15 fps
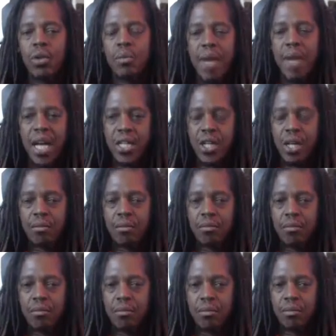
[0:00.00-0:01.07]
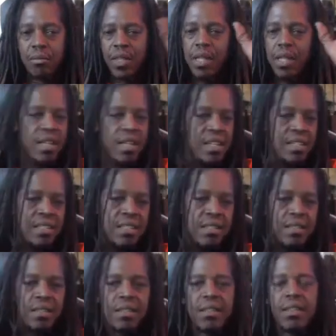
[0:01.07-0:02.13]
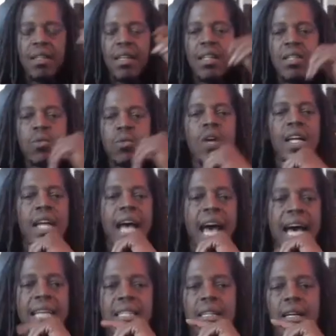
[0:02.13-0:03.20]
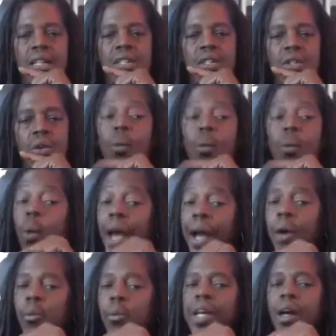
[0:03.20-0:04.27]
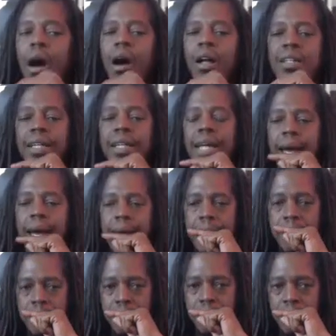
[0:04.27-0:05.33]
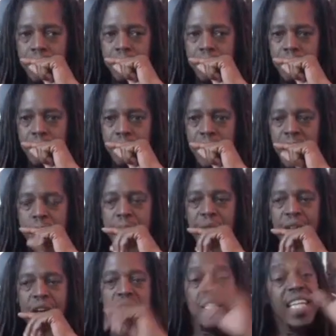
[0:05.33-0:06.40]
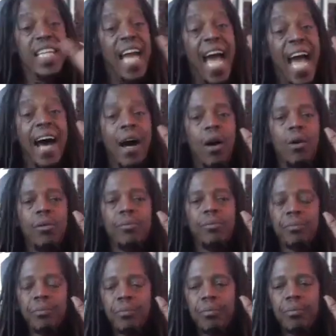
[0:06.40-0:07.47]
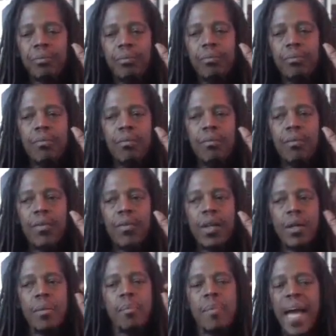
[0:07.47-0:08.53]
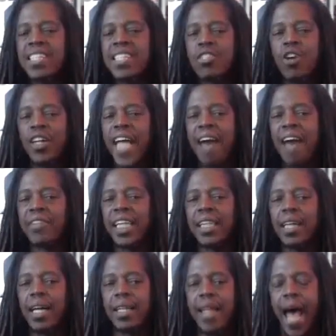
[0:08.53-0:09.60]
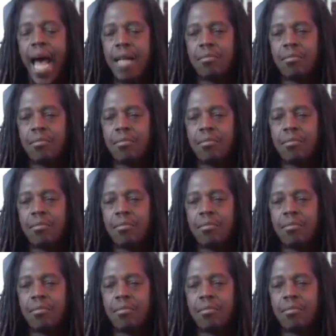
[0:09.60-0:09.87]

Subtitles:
measure. This is what has us where we are today. Because now, based on having done that,